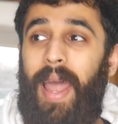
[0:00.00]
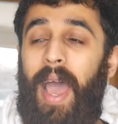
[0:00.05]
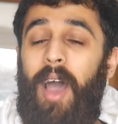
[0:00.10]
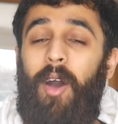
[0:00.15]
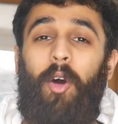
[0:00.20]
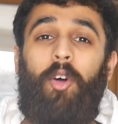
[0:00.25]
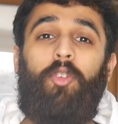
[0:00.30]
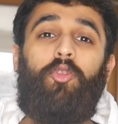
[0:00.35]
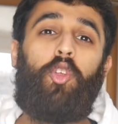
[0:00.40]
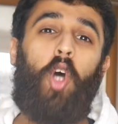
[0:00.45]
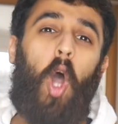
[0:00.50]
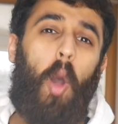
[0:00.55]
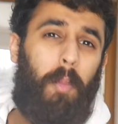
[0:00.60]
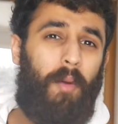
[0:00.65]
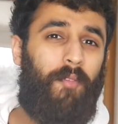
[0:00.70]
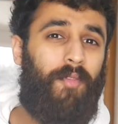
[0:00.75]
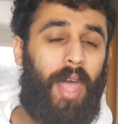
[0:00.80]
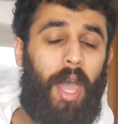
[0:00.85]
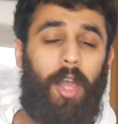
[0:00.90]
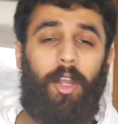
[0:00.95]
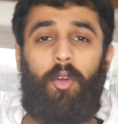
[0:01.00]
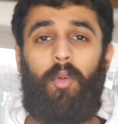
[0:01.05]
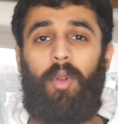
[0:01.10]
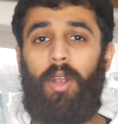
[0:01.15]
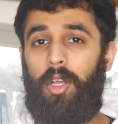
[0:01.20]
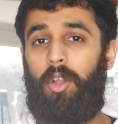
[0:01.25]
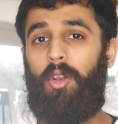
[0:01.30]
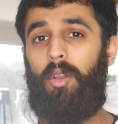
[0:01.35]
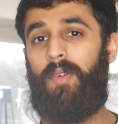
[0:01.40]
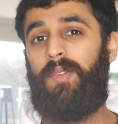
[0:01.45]
now on top of that,
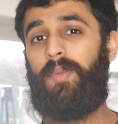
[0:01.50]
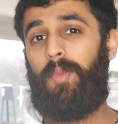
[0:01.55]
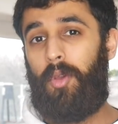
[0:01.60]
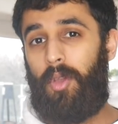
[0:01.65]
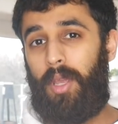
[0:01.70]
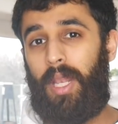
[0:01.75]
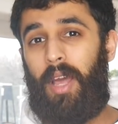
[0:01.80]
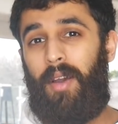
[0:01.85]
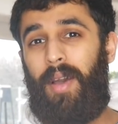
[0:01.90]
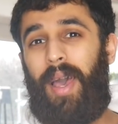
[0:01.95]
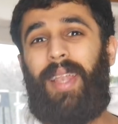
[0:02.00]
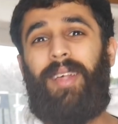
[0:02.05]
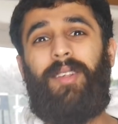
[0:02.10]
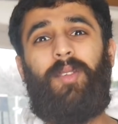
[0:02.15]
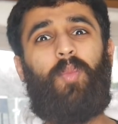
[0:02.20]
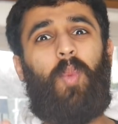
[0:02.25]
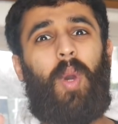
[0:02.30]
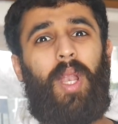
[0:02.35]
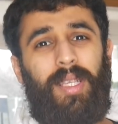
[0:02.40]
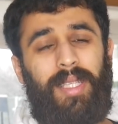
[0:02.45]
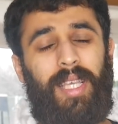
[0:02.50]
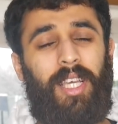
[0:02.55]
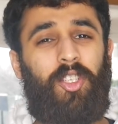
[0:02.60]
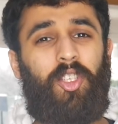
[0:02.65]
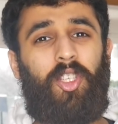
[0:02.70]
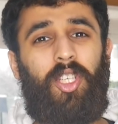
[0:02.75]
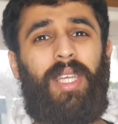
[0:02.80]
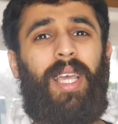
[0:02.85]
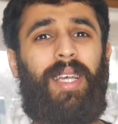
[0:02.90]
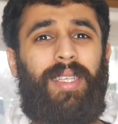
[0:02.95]
Gorilla Glue have spoken out, and as well as that,
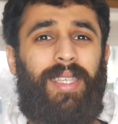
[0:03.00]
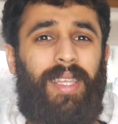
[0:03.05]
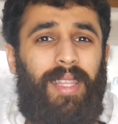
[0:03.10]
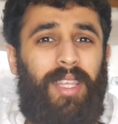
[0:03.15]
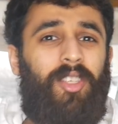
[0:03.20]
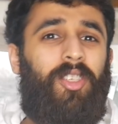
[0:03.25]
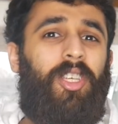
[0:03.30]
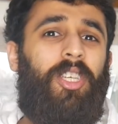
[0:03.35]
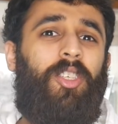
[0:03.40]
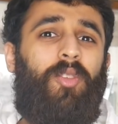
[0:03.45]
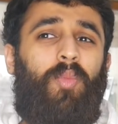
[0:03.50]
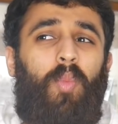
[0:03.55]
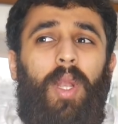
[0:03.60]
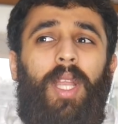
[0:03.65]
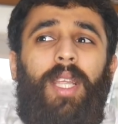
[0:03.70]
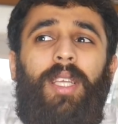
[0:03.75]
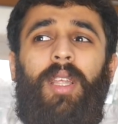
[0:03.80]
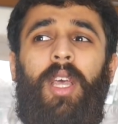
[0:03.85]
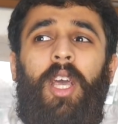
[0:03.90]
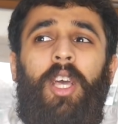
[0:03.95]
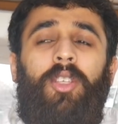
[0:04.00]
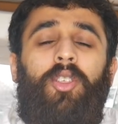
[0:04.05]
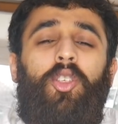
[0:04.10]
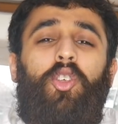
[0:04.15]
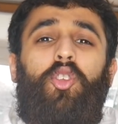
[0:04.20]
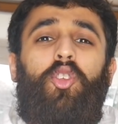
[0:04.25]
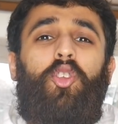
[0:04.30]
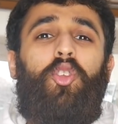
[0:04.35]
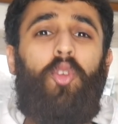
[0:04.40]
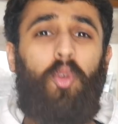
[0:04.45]
she has said that she's willing
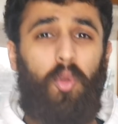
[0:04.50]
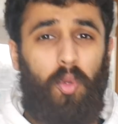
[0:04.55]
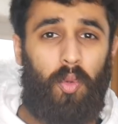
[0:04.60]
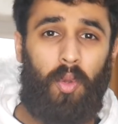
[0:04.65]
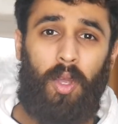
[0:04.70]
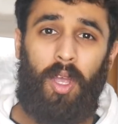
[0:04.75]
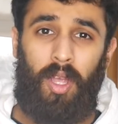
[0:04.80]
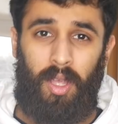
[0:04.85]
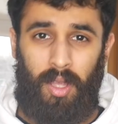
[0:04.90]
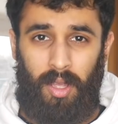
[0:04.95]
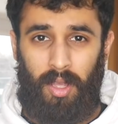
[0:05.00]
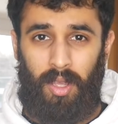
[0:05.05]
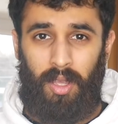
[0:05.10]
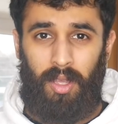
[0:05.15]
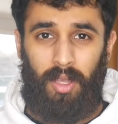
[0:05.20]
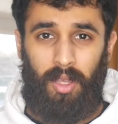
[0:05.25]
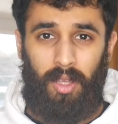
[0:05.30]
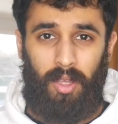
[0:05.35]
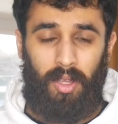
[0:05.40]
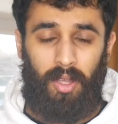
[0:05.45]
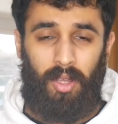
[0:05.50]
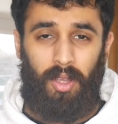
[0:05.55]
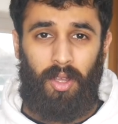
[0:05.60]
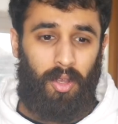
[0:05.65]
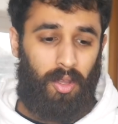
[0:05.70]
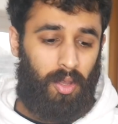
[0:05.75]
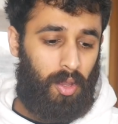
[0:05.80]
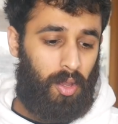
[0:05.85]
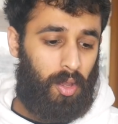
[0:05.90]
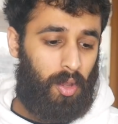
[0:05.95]
to sue
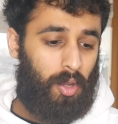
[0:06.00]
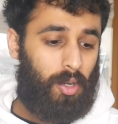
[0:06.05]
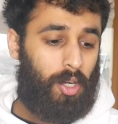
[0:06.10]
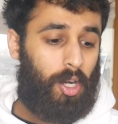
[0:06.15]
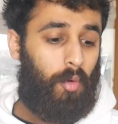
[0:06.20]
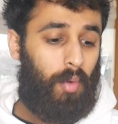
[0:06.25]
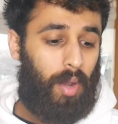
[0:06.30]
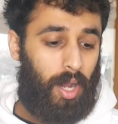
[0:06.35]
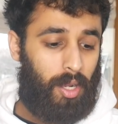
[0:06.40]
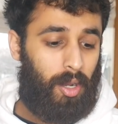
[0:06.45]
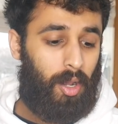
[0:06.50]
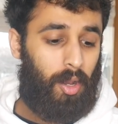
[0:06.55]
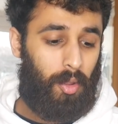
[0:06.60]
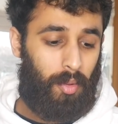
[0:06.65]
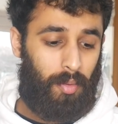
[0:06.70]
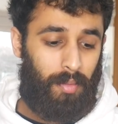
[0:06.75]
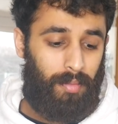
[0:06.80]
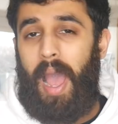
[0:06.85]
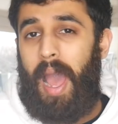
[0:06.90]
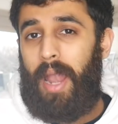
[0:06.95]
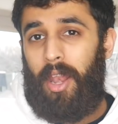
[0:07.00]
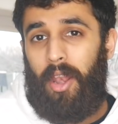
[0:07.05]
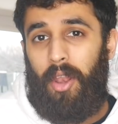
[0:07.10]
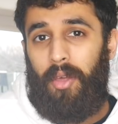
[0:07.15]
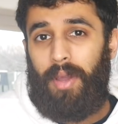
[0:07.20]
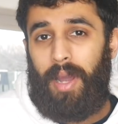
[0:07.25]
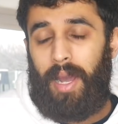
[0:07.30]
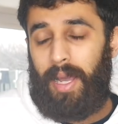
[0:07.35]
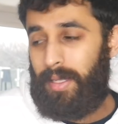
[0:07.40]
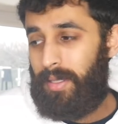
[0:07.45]
Gorilla Glue. I don't
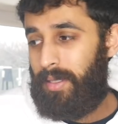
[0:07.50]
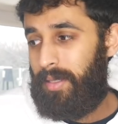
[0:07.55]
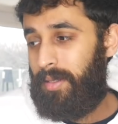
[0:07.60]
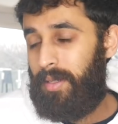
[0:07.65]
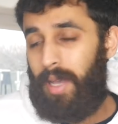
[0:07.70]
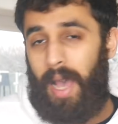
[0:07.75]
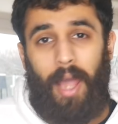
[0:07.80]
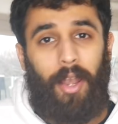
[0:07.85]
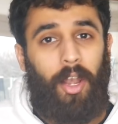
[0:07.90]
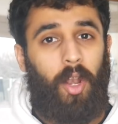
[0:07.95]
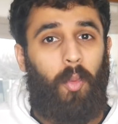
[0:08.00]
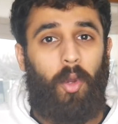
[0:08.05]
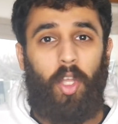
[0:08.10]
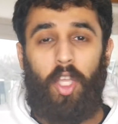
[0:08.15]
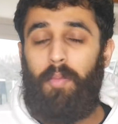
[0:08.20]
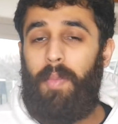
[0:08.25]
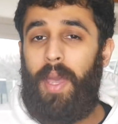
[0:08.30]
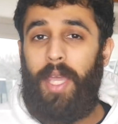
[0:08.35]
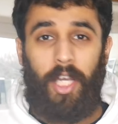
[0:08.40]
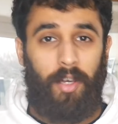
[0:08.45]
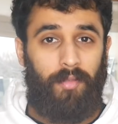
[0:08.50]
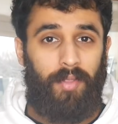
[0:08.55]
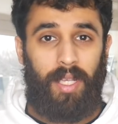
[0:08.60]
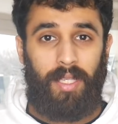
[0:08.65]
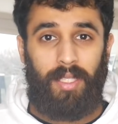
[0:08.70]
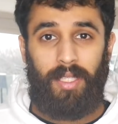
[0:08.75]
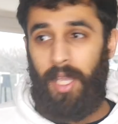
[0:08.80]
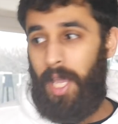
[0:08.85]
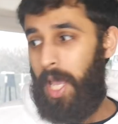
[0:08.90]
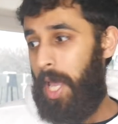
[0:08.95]
know, guys. I don't know what you make of
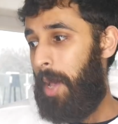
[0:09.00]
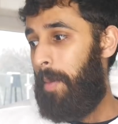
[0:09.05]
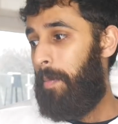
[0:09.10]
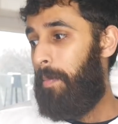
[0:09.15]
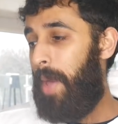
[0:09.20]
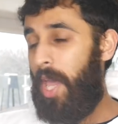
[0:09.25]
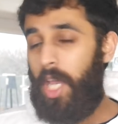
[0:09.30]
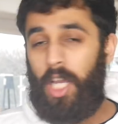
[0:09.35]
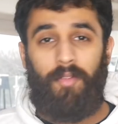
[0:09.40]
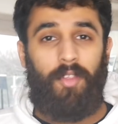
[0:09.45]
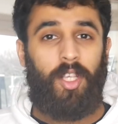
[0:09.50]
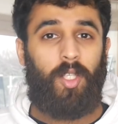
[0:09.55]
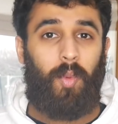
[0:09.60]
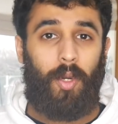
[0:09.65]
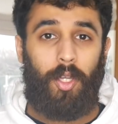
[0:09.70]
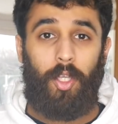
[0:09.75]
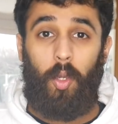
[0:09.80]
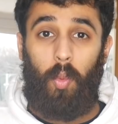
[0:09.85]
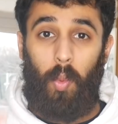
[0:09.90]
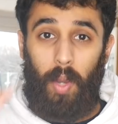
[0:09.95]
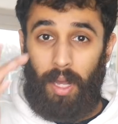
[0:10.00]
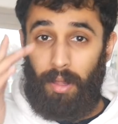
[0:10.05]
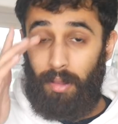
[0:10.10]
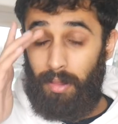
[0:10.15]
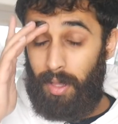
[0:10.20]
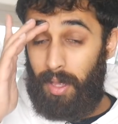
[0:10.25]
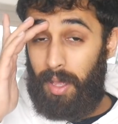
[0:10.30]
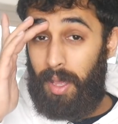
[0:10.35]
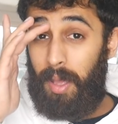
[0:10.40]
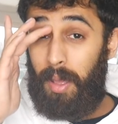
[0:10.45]
this. Make of this what you
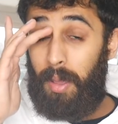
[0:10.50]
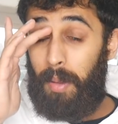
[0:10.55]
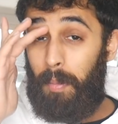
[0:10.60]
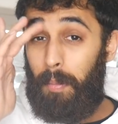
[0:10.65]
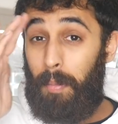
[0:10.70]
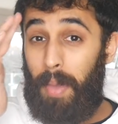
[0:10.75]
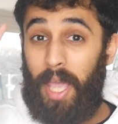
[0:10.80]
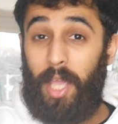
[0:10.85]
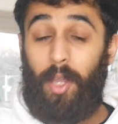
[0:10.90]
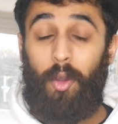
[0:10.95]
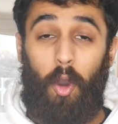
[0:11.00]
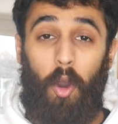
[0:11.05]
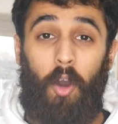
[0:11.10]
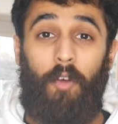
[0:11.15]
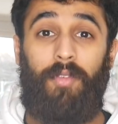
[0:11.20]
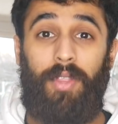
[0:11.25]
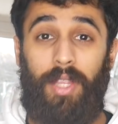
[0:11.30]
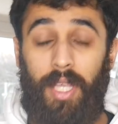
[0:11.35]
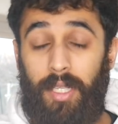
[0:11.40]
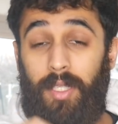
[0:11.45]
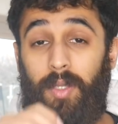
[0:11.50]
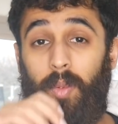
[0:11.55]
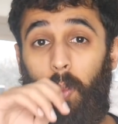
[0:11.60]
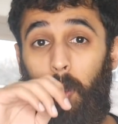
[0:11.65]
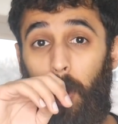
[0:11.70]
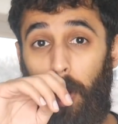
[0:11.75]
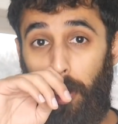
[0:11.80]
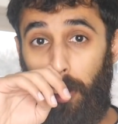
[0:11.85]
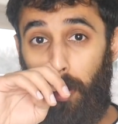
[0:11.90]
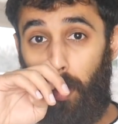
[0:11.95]
will. Make of this
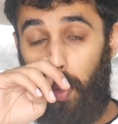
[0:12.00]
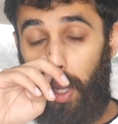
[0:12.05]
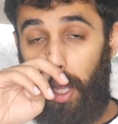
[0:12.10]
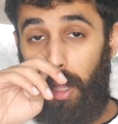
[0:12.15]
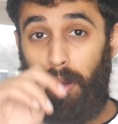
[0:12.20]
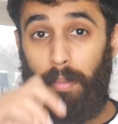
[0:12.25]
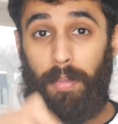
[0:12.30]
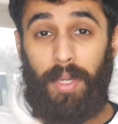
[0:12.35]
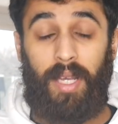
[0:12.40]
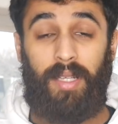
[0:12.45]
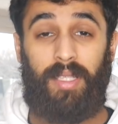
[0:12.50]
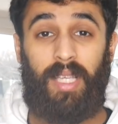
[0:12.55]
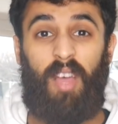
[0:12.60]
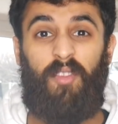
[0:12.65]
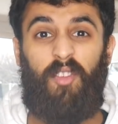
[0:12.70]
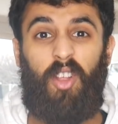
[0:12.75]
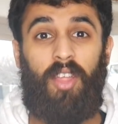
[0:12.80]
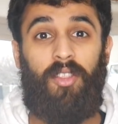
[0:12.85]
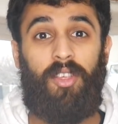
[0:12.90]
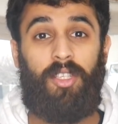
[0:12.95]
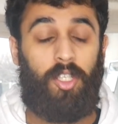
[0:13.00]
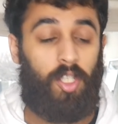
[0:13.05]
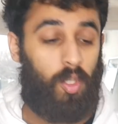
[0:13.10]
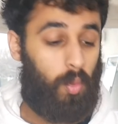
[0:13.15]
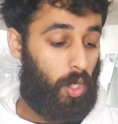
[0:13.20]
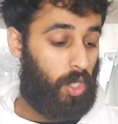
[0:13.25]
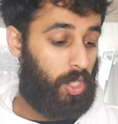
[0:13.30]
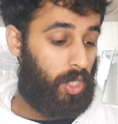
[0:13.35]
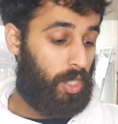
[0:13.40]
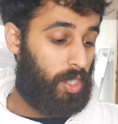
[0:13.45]
what you will because I feel like this
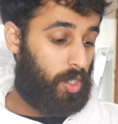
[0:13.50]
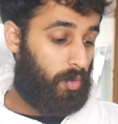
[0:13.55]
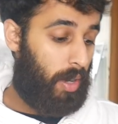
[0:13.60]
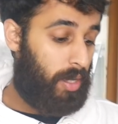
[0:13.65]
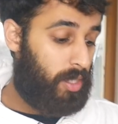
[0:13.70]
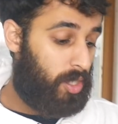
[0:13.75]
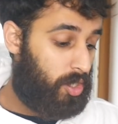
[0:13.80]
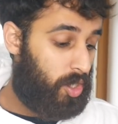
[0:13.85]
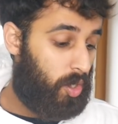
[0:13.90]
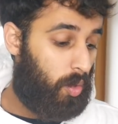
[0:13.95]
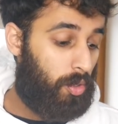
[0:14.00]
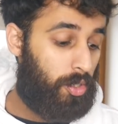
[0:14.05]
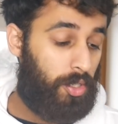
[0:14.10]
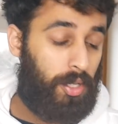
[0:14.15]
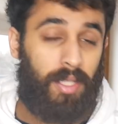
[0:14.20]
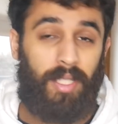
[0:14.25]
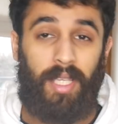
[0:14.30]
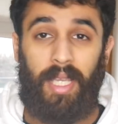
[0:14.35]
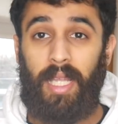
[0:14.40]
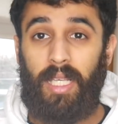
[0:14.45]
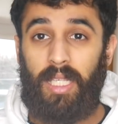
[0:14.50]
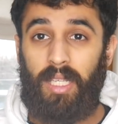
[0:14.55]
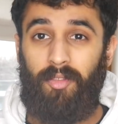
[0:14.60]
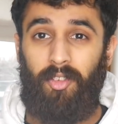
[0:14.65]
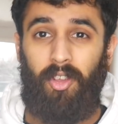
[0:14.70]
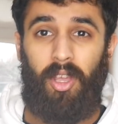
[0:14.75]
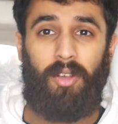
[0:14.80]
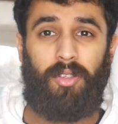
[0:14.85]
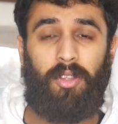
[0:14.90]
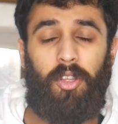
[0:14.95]
situation is crazy. She also does an
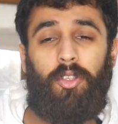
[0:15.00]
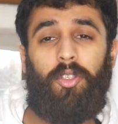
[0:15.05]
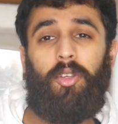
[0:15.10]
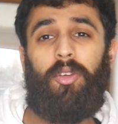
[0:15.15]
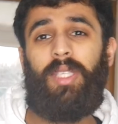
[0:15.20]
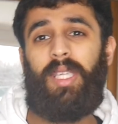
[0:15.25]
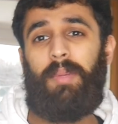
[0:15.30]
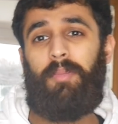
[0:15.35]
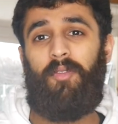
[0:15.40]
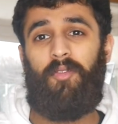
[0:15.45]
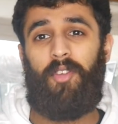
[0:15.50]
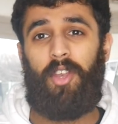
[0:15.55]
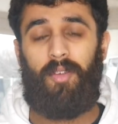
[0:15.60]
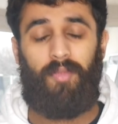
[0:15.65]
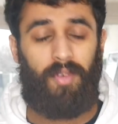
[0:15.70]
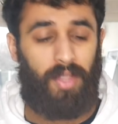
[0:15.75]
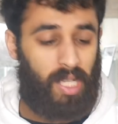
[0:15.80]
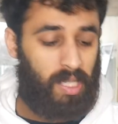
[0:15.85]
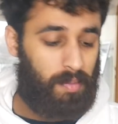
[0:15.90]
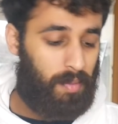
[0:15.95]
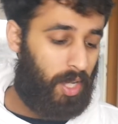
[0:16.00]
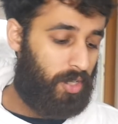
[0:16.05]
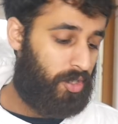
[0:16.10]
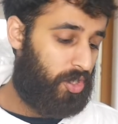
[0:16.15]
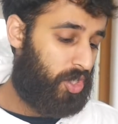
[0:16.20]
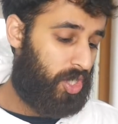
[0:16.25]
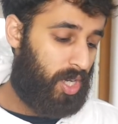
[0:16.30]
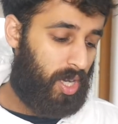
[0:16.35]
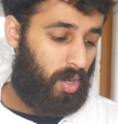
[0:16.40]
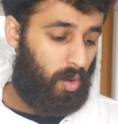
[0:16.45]
interview. I was going to do a separate video for this, but let's
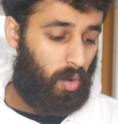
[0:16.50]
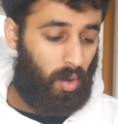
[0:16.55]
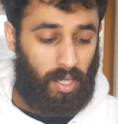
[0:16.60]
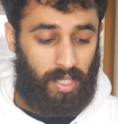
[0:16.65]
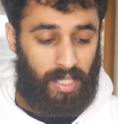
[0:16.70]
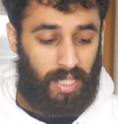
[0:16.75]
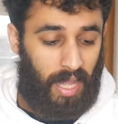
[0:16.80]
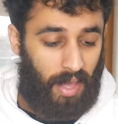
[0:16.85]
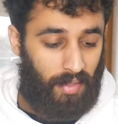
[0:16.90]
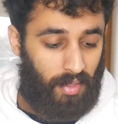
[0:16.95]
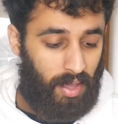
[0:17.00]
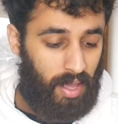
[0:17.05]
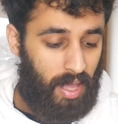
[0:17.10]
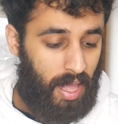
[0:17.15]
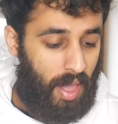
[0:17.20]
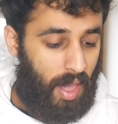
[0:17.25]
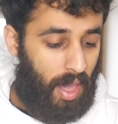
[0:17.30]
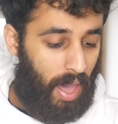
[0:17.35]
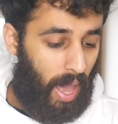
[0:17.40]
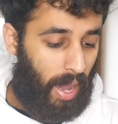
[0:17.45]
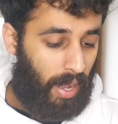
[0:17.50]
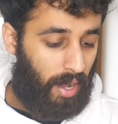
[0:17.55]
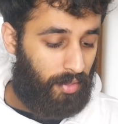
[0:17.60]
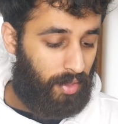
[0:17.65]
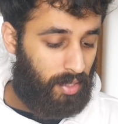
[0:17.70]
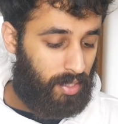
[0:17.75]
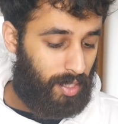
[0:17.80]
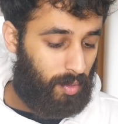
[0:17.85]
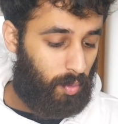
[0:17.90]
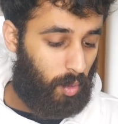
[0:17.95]
just chuck it all in together. And uh,
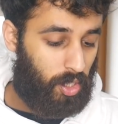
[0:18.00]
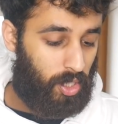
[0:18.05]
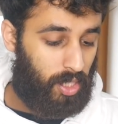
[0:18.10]
this is what